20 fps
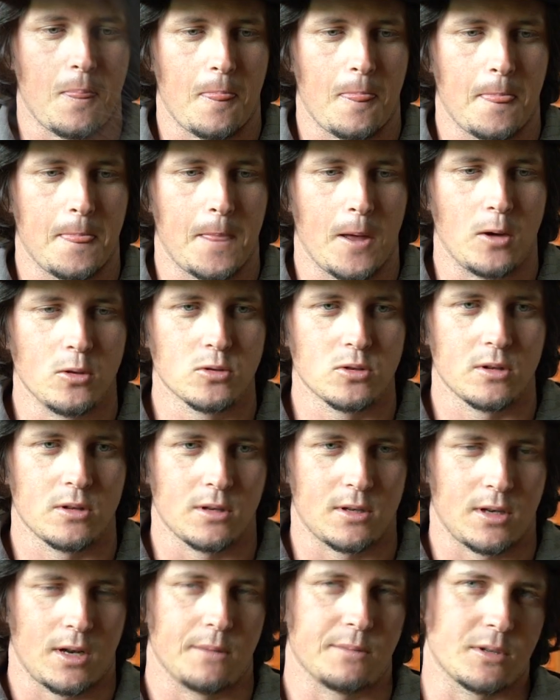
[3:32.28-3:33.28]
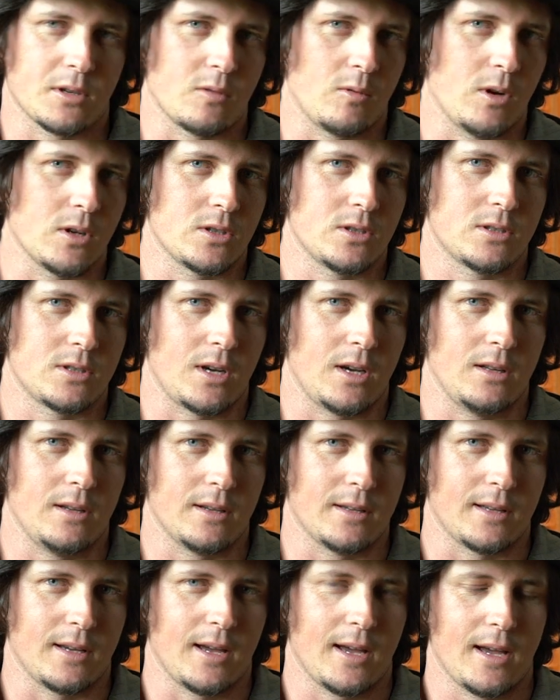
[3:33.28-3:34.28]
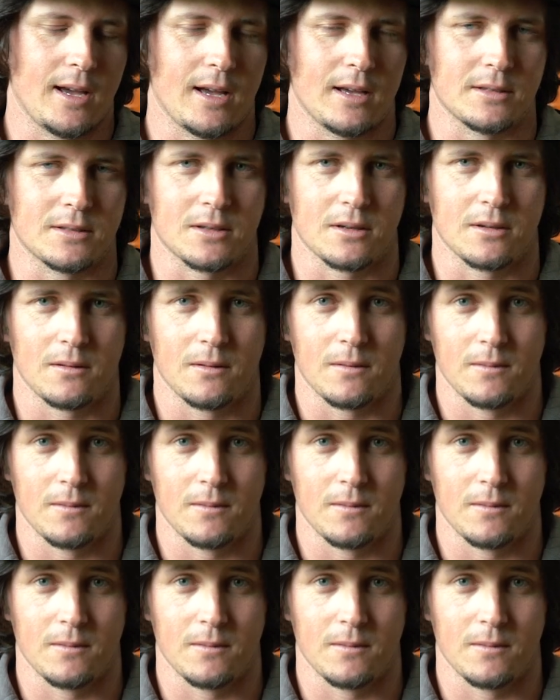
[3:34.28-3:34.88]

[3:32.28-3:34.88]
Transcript: those are the types of questions I like to ask.